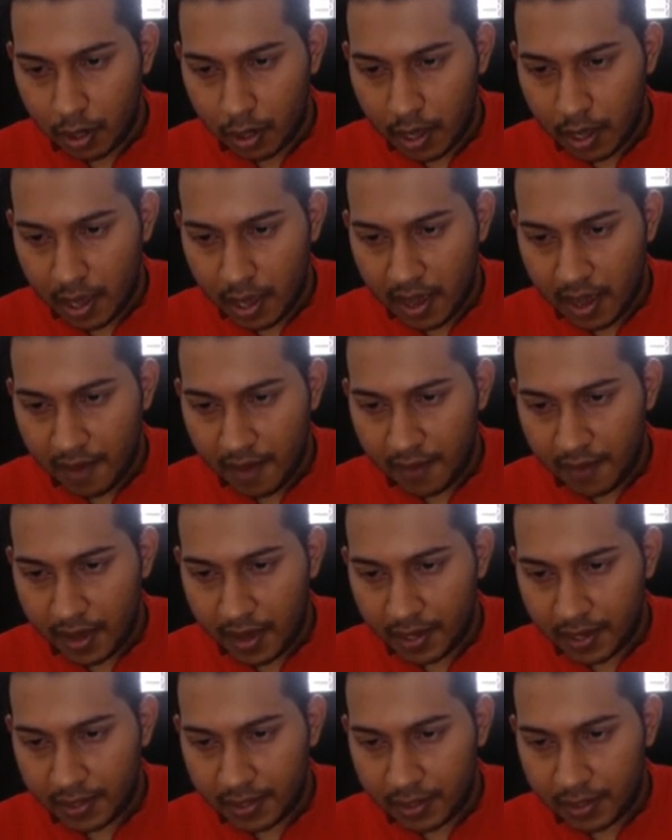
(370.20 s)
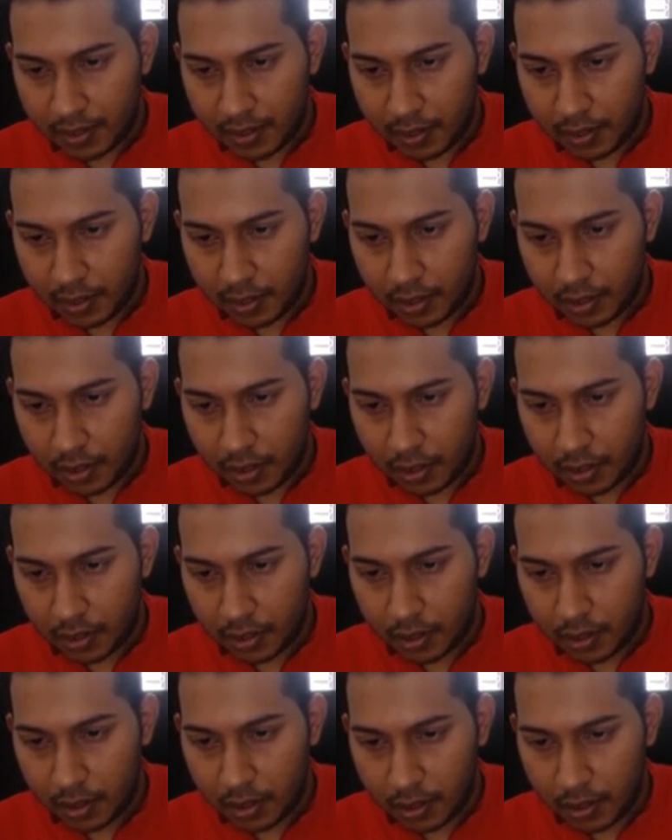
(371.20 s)
fx
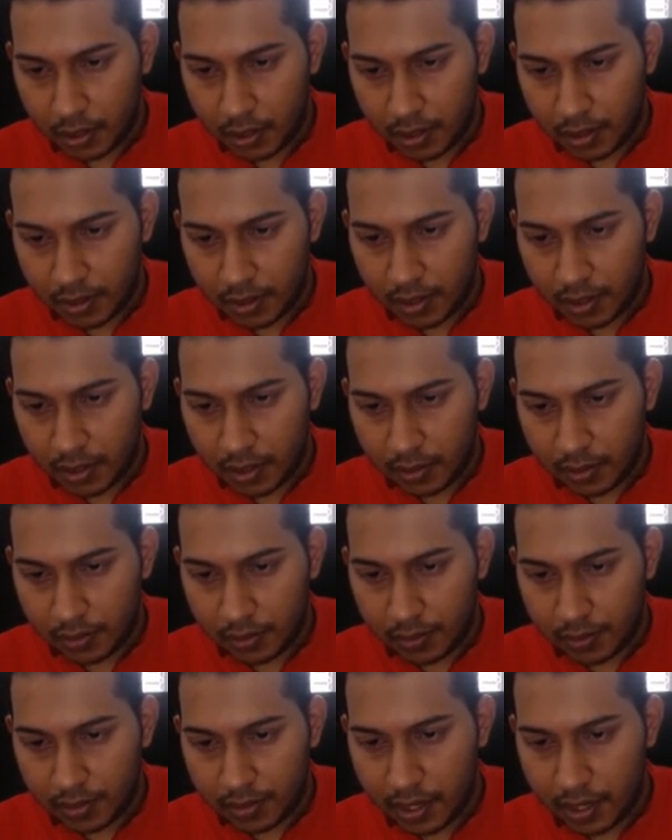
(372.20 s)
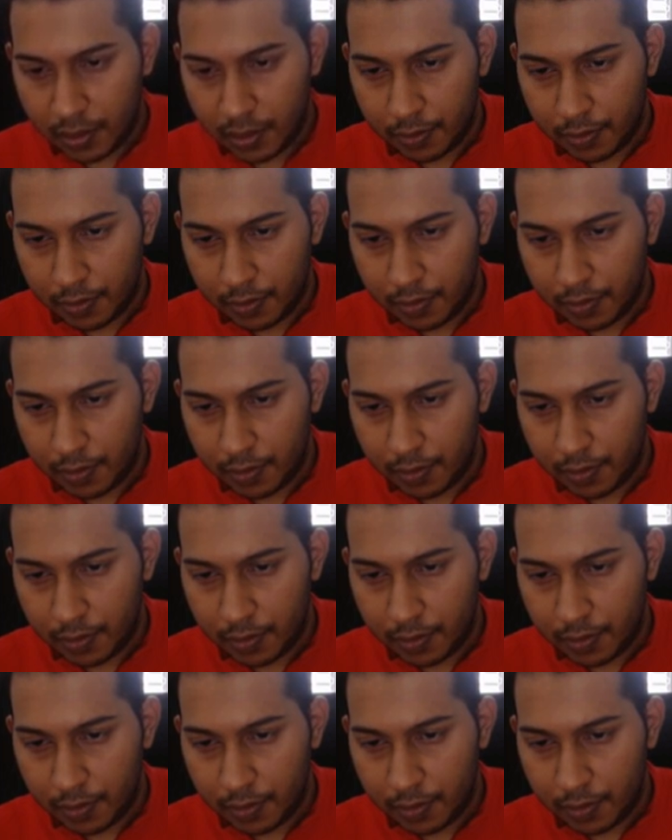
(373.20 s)
is equals to 0,